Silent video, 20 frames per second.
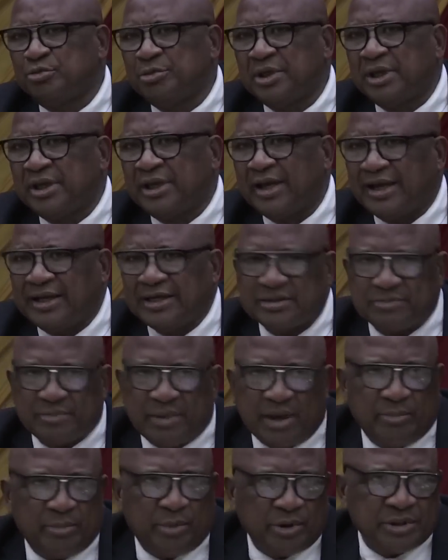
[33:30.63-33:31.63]
to me here. He's
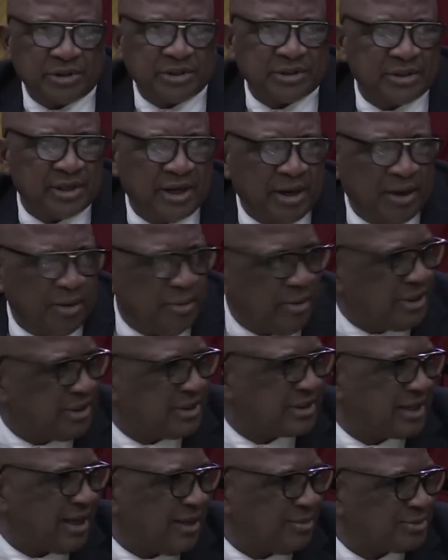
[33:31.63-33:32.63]
my boss when
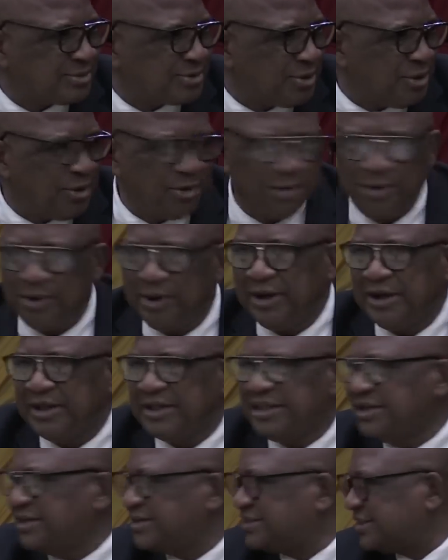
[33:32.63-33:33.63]
it comes to
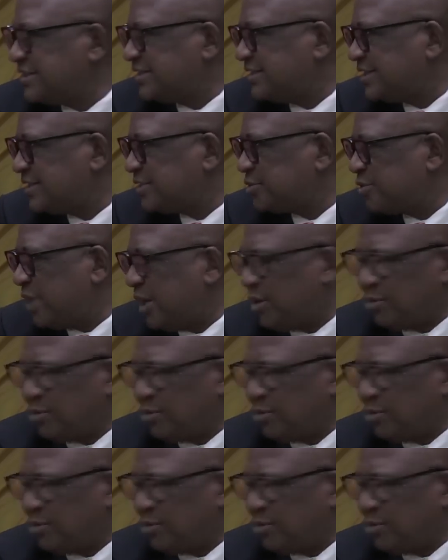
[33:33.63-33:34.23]
the treasury. So